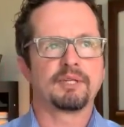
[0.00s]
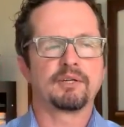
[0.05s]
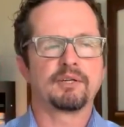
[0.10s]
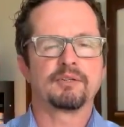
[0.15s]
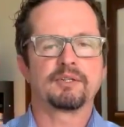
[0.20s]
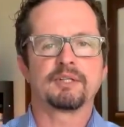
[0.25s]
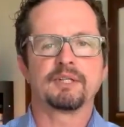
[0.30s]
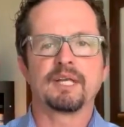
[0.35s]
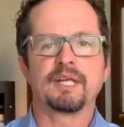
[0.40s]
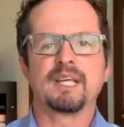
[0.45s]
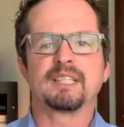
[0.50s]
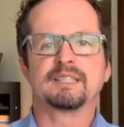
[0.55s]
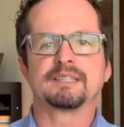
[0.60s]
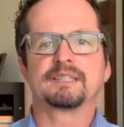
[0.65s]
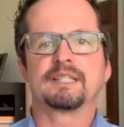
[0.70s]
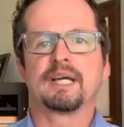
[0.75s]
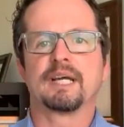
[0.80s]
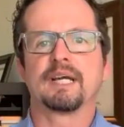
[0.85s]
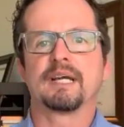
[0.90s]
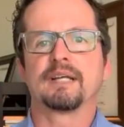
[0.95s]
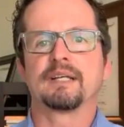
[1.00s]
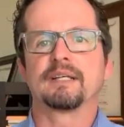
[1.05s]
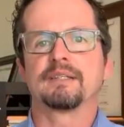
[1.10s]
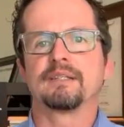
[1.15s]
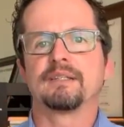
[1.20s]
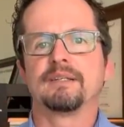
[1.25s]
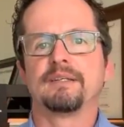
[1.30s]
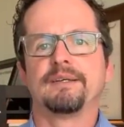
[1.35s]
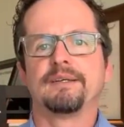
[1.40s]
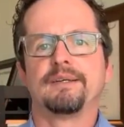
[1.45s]
things that
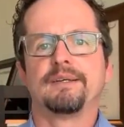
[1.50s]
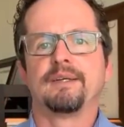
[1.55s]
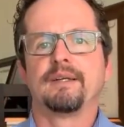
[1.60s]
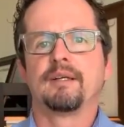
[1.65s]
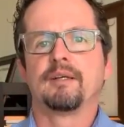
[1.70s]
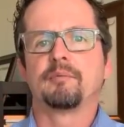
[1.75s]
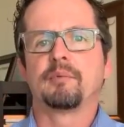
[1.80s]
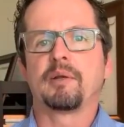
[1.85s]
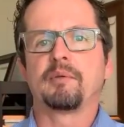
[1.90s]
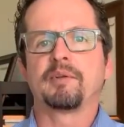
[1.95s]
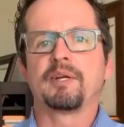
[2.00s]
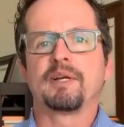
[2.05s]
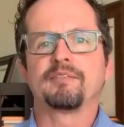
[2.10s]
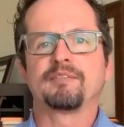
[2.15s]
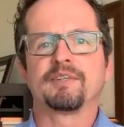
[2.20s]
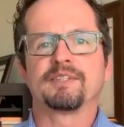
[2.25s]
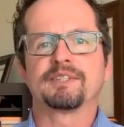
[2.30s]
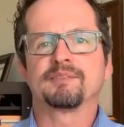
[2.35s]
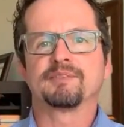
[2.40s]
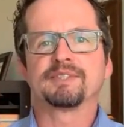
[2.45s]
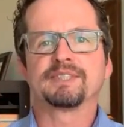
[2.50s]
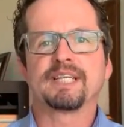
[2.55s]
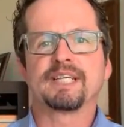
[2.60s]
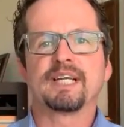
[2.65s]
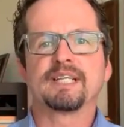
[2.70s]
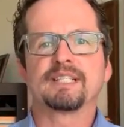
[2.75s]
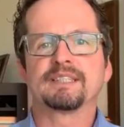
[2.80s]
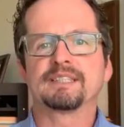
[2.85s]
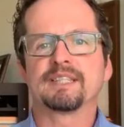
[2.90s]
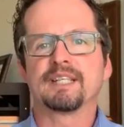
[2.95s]
maybe I felt some
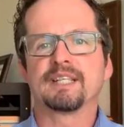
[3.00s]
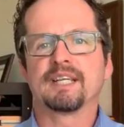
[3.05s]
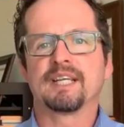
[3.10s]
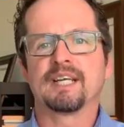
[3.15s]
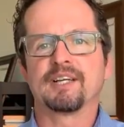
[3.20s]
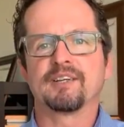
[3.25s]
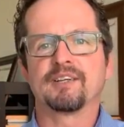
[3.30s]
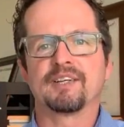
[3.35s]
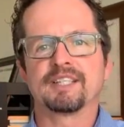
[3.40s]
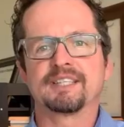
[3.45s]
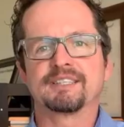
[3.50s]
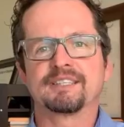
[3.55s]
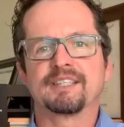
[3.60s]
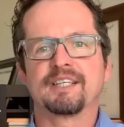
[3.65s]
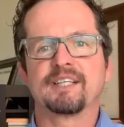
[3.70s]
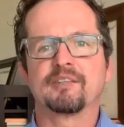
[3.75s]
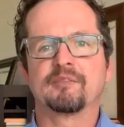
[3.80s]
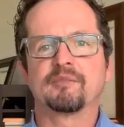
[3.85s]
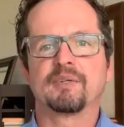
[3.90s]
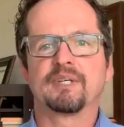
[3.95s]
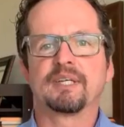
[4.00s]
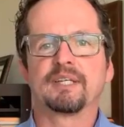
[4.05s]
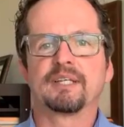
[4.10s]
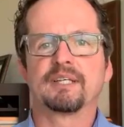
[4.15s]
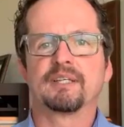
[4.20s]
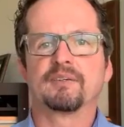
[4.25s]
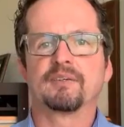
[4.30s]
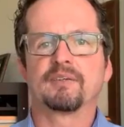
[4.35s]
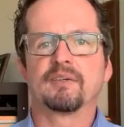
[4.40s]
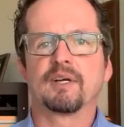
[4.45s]
sadness today, or excitement,
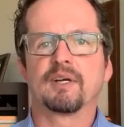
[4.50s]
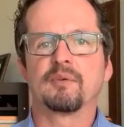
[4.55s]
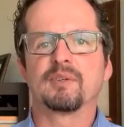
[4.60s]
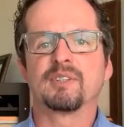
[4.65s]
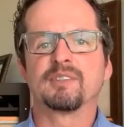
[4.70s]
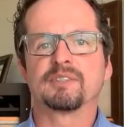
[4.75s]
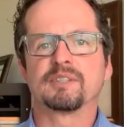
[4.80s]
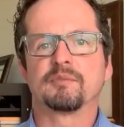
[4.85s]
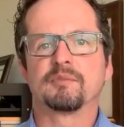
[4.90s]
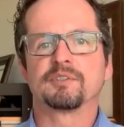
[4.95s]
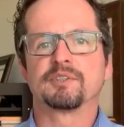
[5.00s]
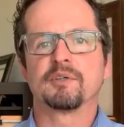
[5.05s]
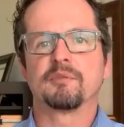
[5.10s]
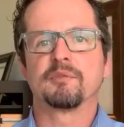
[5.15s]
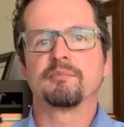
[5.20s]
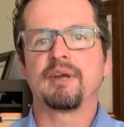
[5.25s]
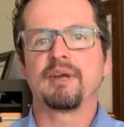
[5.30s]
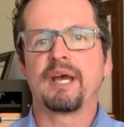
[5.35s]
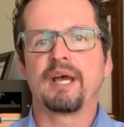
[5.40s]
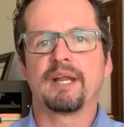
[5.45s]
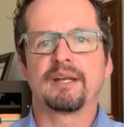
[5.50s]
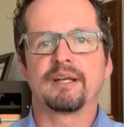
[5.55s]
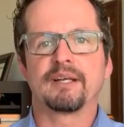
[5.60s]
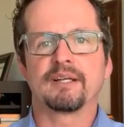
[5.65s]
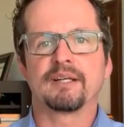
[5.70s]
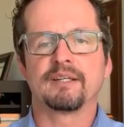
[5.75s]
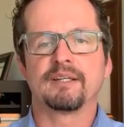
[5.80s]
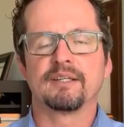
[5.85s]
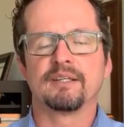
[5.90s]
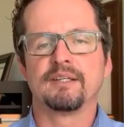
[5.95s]
or I went through something
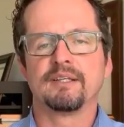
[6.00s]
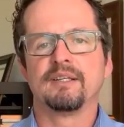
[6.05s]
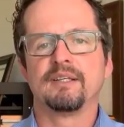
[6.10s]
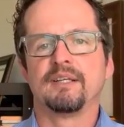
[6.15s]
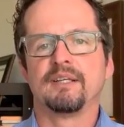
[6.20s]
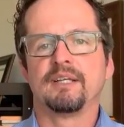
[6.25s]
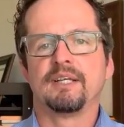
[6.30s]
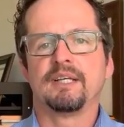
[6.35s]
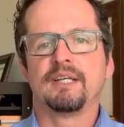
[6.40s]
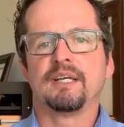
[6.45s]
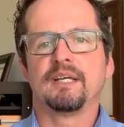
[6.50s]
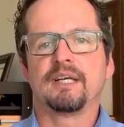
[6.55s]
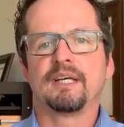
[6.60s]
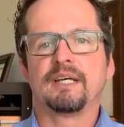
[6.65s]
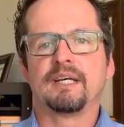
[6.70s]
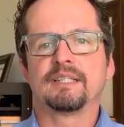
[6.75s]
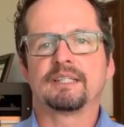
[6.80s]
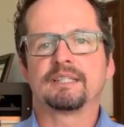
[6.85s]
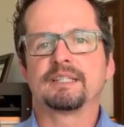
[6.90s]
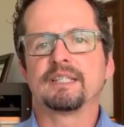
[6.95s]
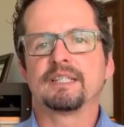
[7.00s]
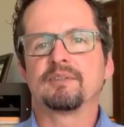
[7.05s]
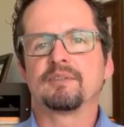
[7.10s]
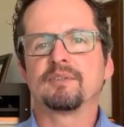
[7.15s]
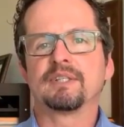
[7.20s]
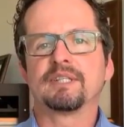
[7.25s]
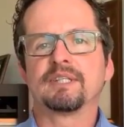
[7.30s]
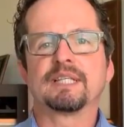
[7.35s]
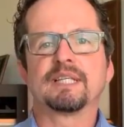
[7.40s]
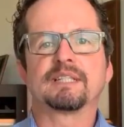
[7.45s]
traumatic that didn't
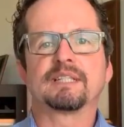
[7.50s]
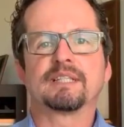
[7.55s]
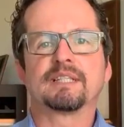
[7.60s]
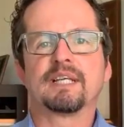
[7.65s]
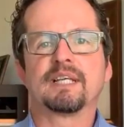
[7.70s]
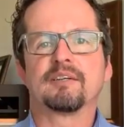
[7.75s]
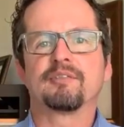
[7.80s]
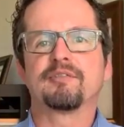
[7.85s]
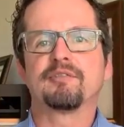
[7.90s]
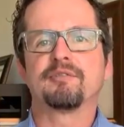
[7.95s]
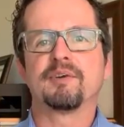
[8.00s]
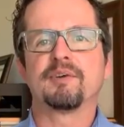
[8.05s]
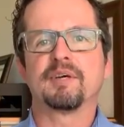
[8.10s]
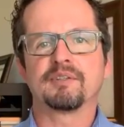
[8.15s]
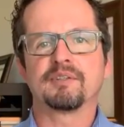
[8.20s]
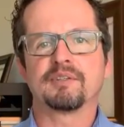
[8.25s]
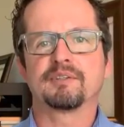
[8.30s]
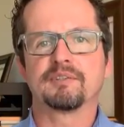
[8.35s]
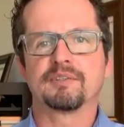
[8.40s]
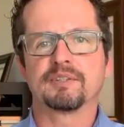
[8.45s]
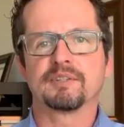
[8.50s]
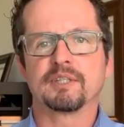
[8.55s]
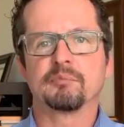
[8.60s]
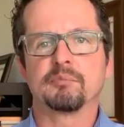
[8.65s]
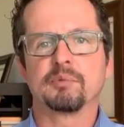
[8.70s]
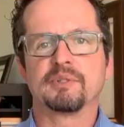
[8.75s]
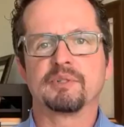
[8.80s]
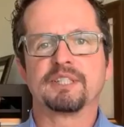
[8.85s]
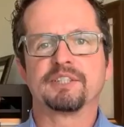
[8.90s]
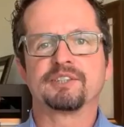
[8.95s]
really get felt through to
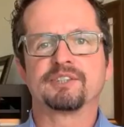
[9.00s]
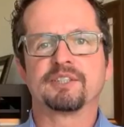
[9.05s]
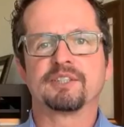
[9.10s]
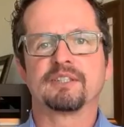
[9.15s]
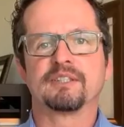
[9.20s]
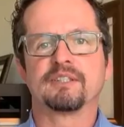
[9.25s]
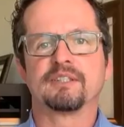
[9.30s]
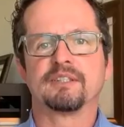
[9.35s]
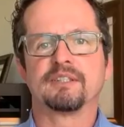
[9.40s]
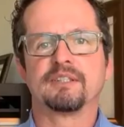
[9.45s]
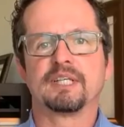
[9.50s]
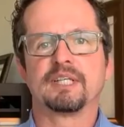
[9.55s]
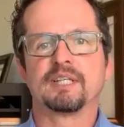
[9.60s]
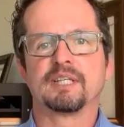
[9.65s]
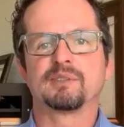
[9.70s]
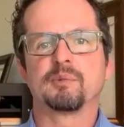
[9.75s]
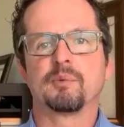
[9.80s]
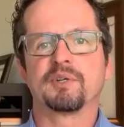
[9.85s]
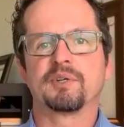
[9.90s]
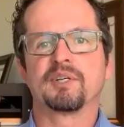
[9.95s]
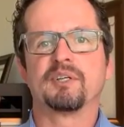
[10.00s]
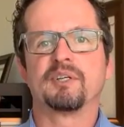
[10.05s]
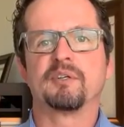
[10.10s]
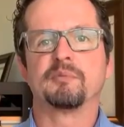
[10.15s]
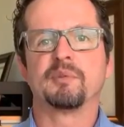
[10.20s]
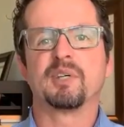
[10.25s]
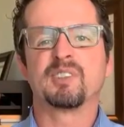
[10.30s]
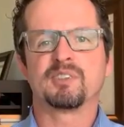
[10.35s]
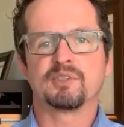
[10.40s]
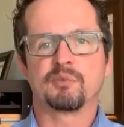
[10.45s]
completion. That's what we call
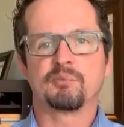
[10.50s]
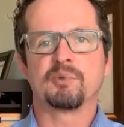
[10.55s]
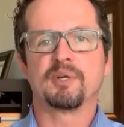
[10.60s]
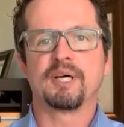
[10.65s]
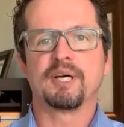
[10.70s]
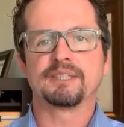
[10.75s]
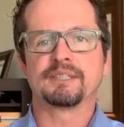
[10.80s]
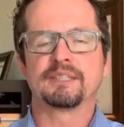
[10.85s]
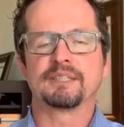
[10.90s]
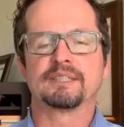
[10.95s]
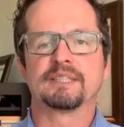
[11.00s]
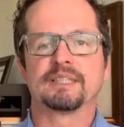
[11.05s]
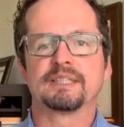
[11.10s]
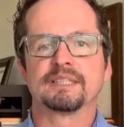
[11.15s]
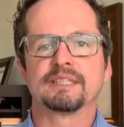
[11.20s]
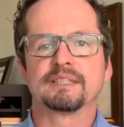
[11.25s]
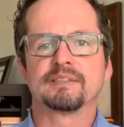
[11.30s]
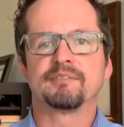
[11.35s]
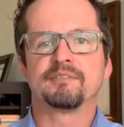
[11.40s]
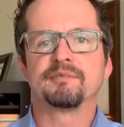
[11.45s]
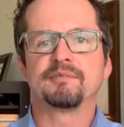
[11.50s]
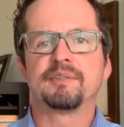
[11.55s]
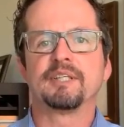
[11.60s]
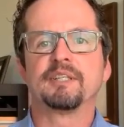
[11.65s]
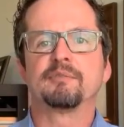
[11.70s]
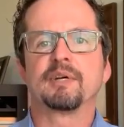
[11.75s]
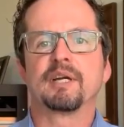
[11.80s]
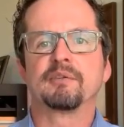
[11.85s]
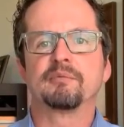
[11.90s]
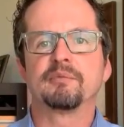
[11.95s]
emotional processing, is to feel
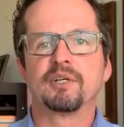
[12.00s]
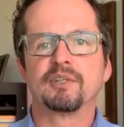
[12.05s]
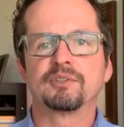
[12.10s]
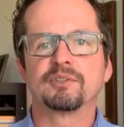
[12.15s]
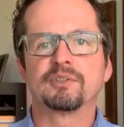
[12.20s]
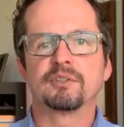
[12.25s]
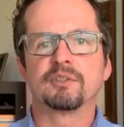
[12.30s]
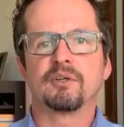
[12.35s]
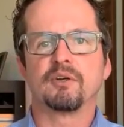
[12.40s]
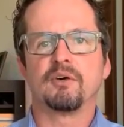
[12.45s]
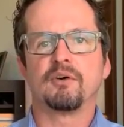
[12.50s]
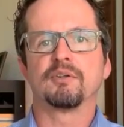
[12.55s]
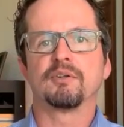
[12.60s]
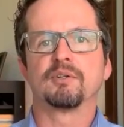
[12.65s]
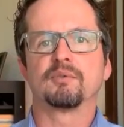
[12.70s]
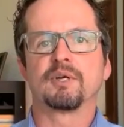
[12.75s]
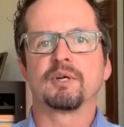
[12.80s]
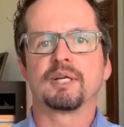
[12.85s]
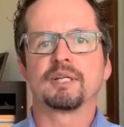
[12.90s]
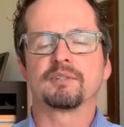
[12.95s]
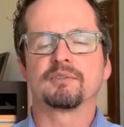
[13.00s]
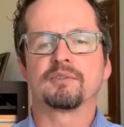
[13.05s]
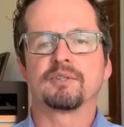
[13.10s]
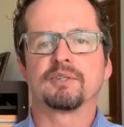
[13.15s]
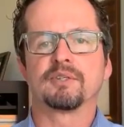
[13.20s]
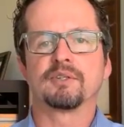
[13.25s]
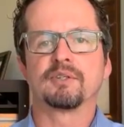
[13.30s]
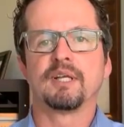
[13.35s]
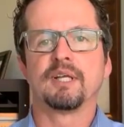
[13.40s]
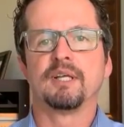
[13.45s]
my emotion all the way through.